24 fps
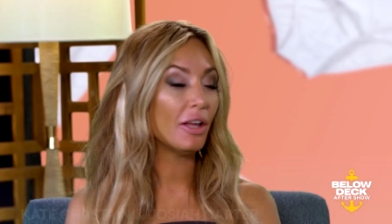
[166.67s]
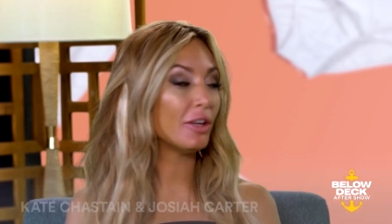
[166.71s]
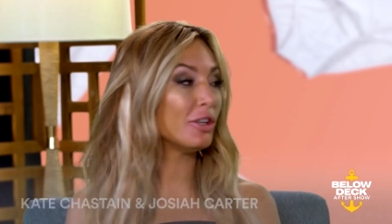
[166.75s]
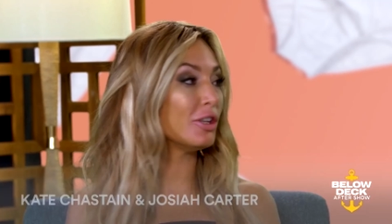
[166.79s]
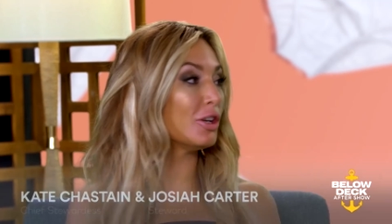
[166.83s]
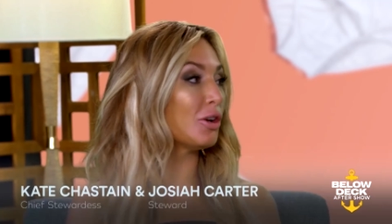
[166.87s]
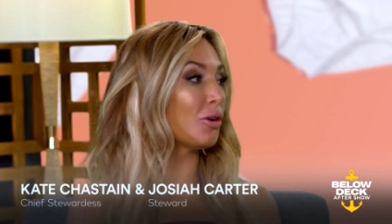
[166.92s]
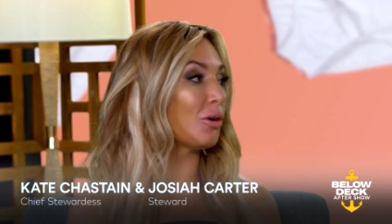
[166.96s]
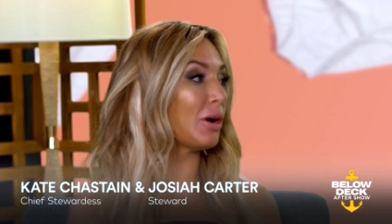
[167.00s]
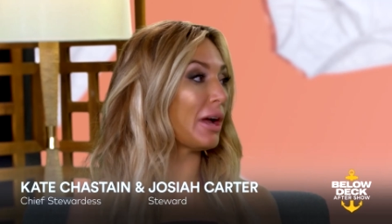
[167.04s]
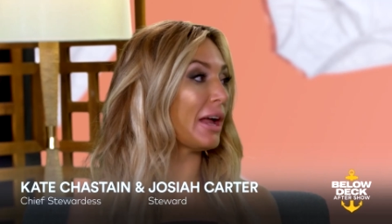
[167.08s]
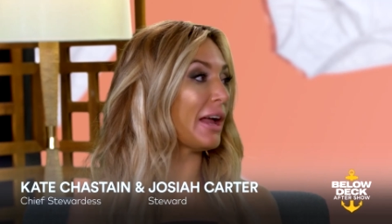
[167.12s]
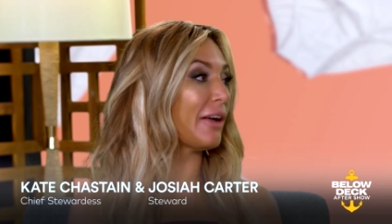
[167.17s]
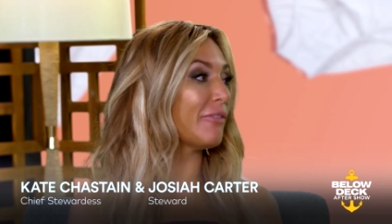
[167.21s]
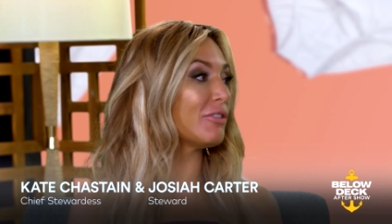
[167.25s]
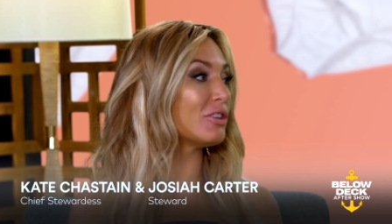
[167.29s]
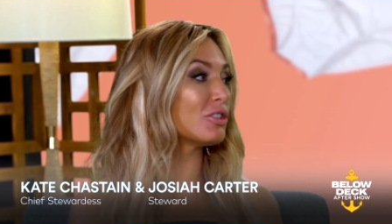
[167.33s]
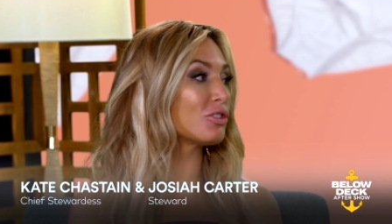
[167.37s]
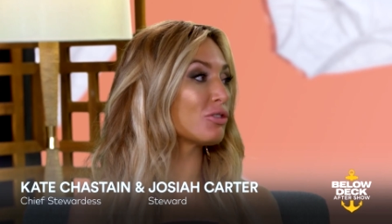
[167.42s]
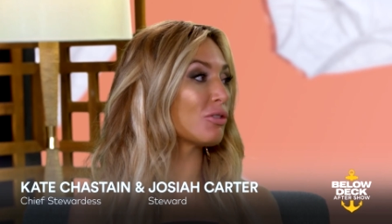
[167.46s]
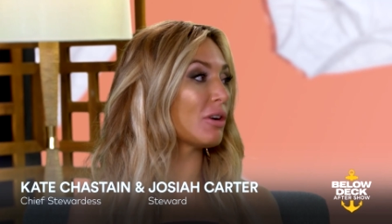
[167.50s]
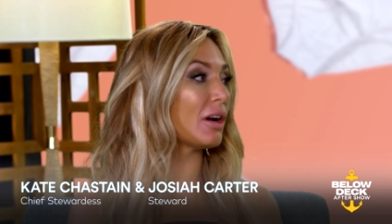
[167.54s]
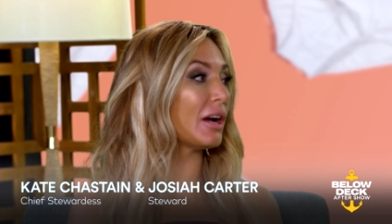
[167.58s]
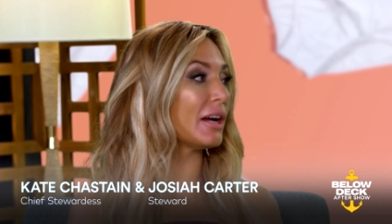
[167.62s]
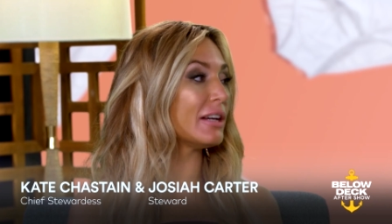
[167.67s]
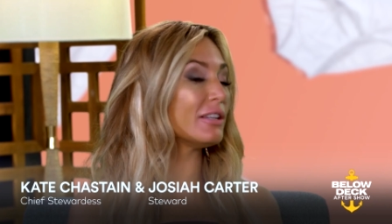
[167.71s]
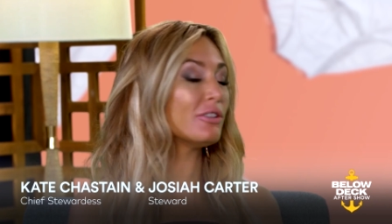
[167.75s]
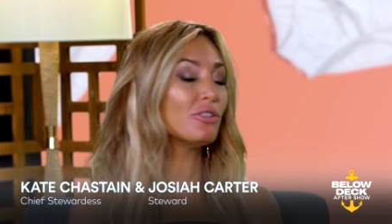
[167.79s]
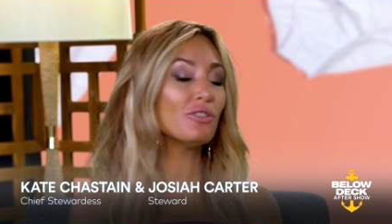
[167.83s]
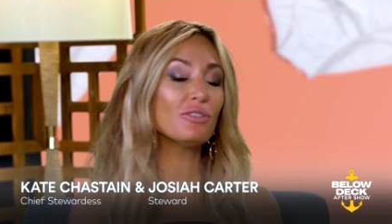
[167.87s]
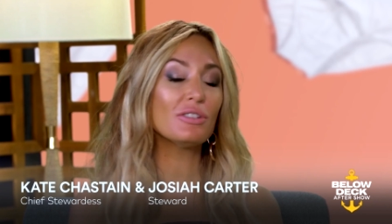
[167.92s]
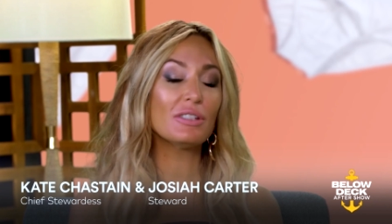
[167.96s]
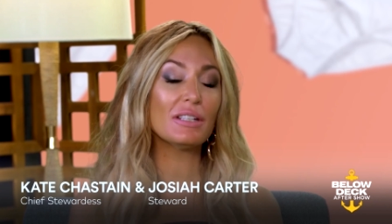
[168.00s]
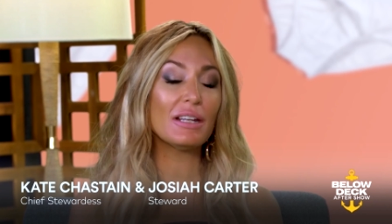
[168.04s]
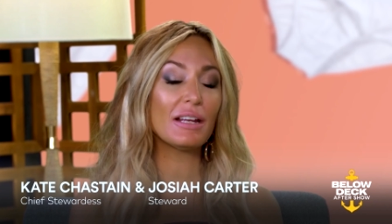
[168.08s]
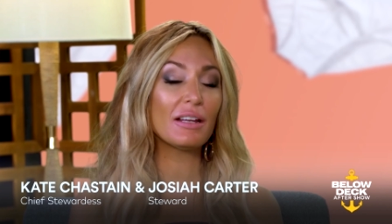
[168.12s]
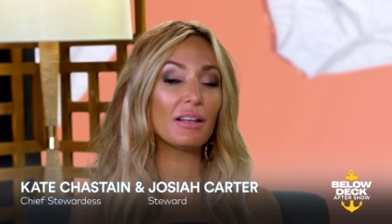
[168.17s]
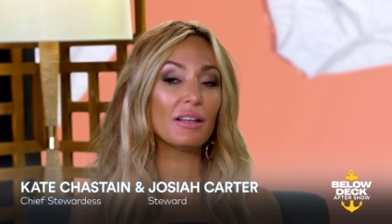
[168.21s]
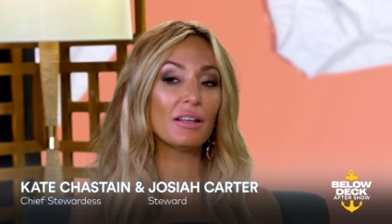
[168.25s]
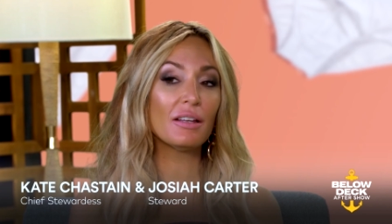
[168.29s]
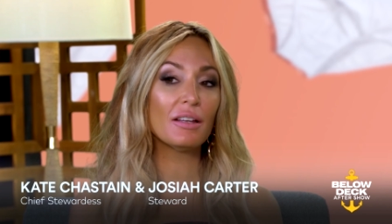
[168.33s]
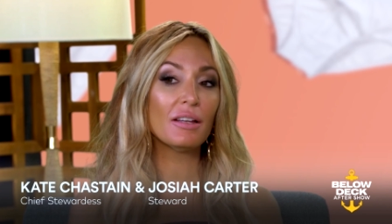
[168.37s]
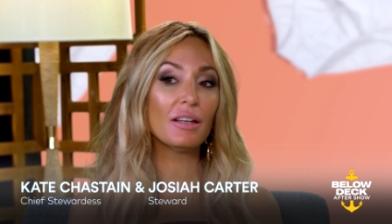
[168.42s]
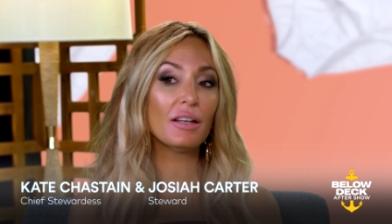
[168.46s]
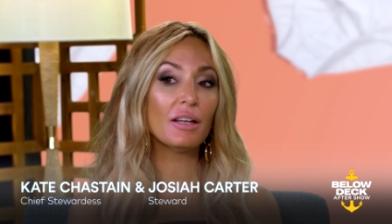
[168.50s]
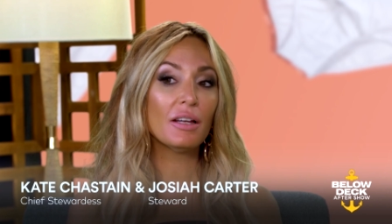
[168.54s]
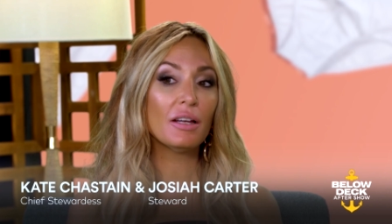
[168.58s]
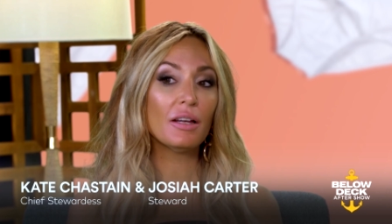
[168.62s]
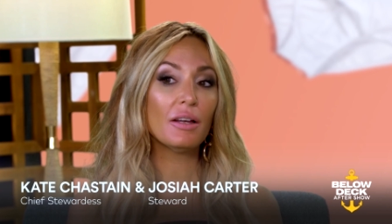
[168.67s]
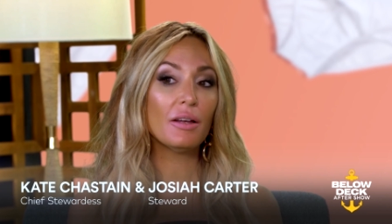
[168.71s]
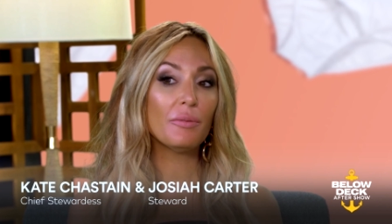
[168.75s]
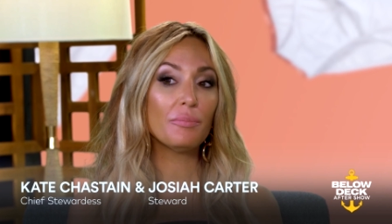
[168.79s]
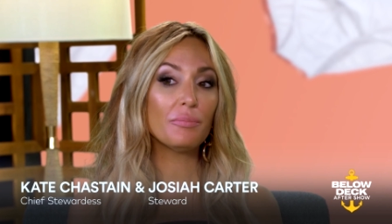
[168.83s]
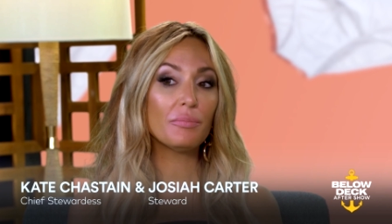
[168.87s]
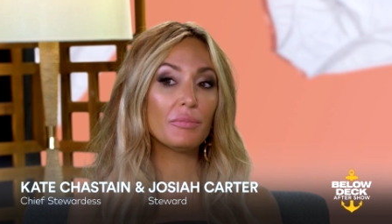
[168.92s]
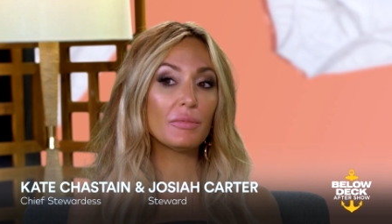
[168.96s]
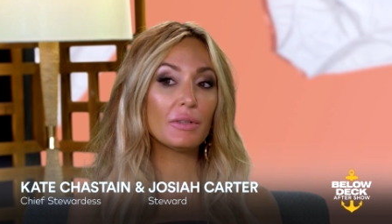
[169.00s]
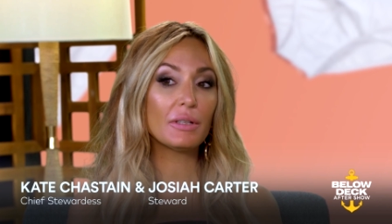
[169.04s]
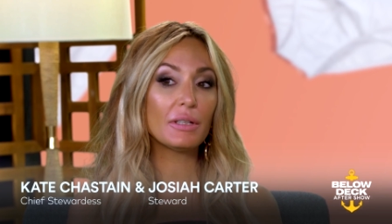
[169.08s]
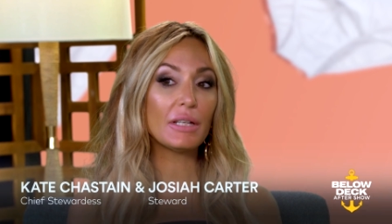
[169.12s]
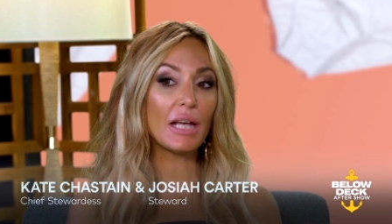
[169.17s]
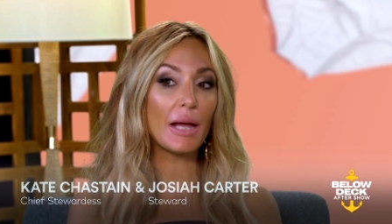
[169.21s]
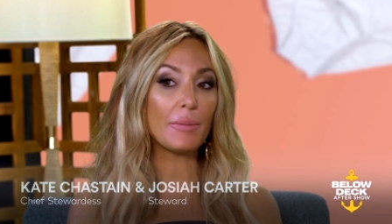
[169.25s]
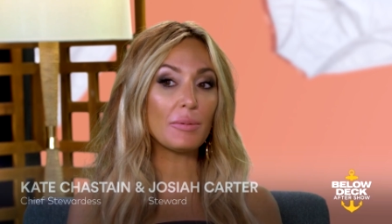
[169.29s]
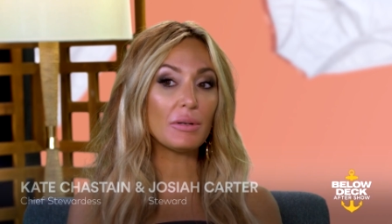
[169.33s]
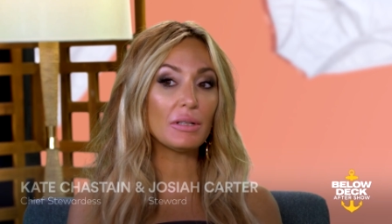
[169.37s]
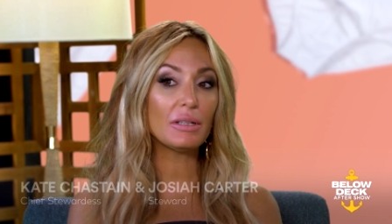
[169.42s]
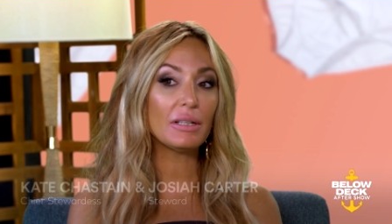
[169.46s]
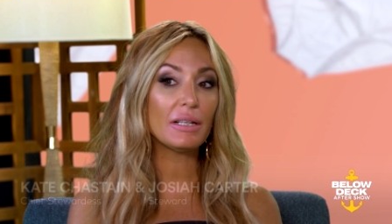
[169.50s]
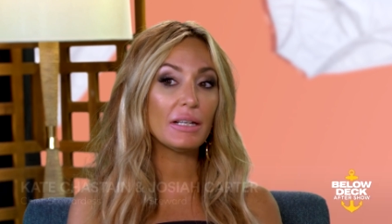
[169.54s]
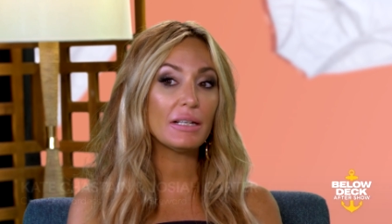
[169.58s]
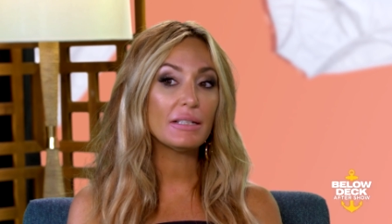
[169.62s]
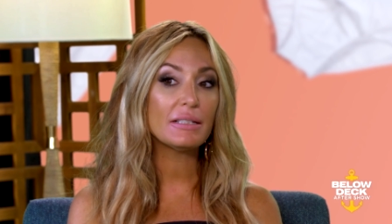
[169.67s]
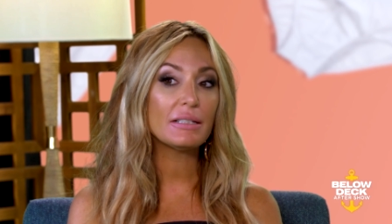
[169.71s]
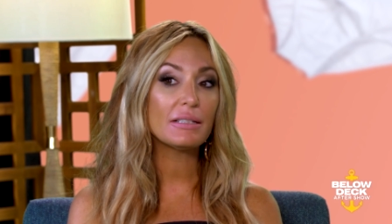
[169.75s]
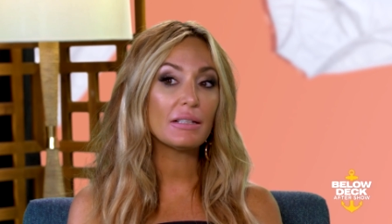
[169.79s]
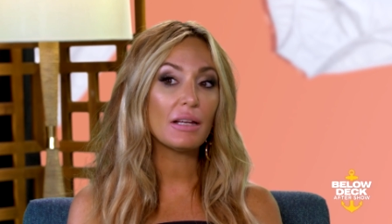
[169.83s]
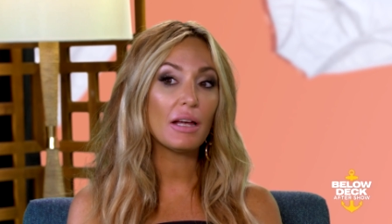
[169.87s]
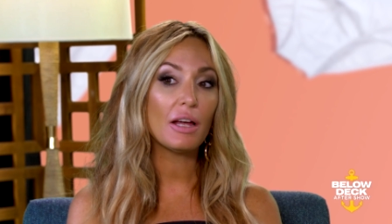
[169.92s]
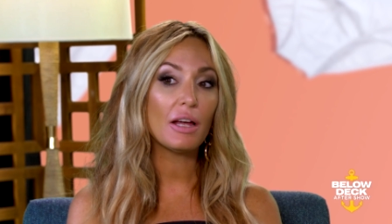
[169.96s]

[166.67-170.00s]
You know, I haven't tried using Captain Lee's